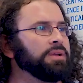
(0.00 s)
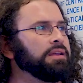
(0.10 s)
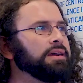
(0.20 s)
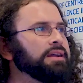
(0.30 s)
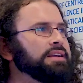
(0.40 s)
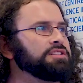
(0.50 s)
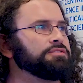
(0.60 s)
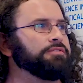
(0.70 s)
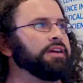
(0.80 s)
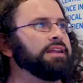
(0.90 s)
in a at
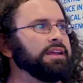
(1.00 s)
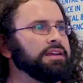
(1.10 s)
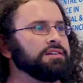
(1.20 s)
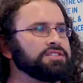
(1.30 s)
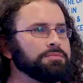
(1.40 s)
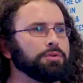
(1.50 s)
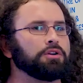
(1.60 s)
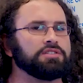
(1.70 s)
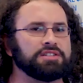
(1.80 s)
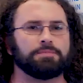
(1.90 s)
least fairly
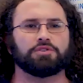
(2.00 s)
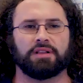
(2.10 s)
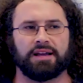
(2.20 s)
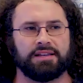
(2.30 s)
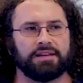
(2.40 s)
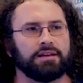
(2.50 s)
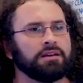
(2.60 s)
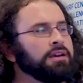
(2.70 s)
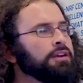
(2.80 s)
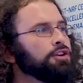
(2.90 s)
simple conceptual
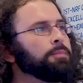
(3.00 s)
idea,